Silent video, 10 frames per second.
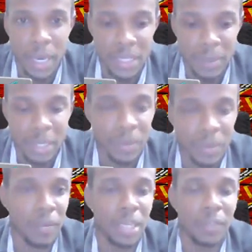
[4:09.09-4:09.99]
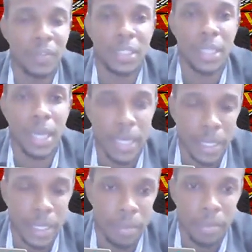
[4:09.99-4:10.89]
As a matter of fact, Cavani did start
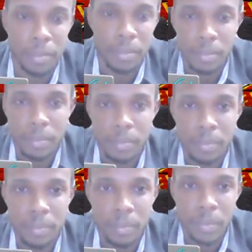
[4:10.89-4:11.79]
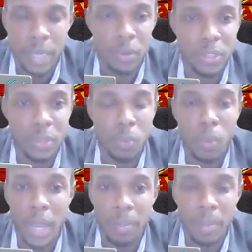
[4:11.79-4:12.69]
that game. I don't see
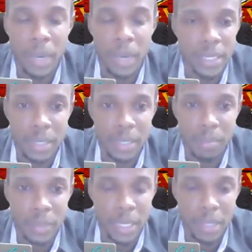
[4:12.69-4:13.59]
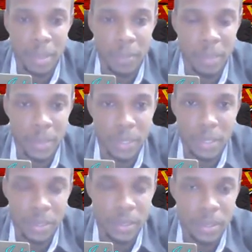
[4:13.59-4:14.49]
why Martial is on the
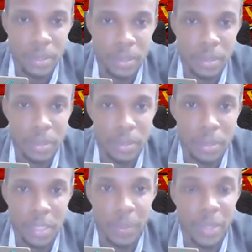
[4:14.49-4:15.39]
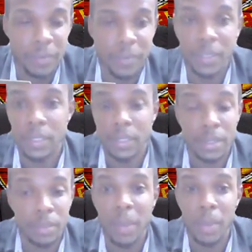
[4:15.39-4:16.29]
pitch. On the field.
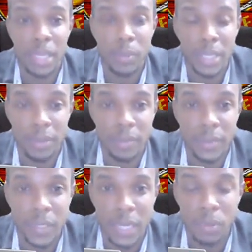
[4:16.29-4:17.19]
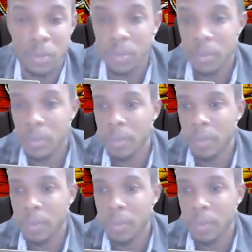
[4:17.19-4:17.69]
Why Martial was on the field? I don't know.